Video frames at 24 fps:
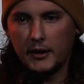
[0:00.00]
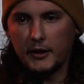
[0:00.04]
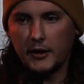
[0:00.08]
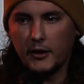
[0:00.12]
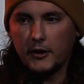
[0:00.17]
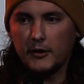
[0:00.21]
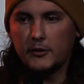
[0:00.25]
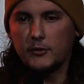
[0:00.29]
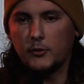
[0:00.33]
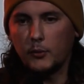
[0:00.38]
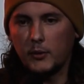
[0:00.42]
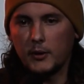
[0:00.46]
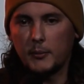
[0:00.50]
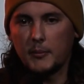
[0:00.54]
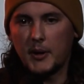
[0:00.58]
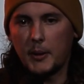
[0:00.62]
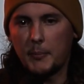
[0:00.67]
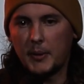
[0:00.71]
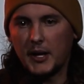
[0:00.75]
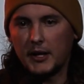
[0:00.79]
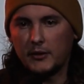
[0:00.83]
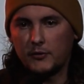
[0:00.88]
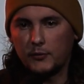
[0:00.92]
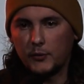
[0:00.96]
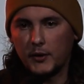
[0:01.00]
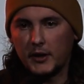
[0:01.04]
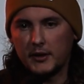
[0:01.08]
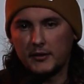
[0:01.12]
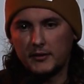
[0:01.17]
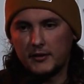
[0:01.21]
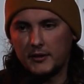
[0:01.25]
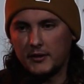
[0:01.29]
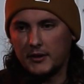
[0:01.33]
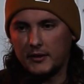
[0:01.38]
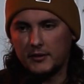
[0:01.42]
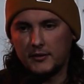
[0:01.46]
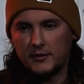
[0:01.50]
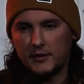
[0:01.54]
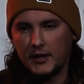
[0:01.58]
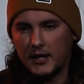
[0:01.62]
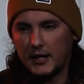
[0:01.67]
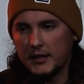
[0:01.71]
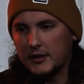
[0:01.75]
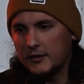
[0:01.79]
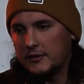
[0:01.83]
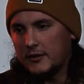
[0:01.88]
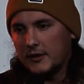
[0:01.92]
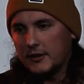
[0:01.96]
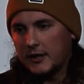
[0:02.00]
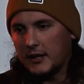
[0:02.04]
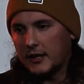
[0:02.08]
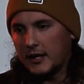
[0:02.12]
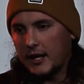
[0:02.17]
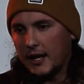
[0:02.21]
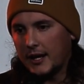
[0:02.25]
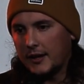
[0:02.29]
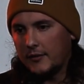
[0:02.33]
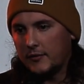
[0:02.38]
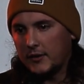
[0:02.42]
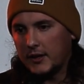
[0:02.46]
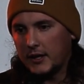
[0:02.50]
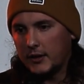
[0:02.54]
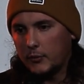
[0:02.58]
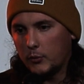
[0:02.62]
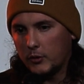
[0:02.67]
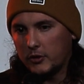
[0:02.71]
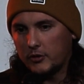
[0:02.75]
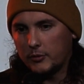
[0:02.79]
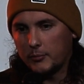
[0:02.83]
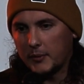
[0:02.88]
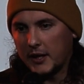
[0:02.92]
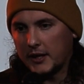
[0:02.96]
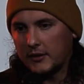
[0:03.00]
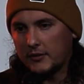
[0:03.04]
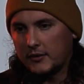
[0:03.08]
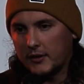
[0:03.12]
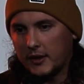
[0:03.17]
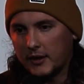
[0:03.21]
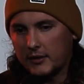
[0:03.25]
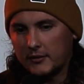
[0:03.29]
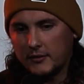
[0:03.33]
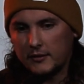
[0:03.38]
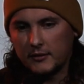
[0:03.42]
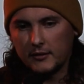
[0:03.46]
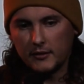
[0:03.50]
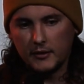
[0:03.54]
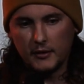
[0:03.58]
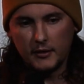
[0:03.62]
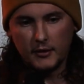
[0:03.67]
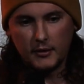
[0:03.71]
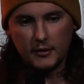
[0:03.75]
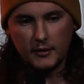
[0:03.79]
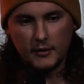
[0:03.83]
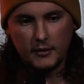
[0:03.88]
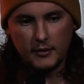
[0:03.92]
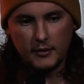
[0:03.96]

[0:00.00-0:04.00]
And Eric's one of my best friends to this day. He's in the Navy, which makes sense.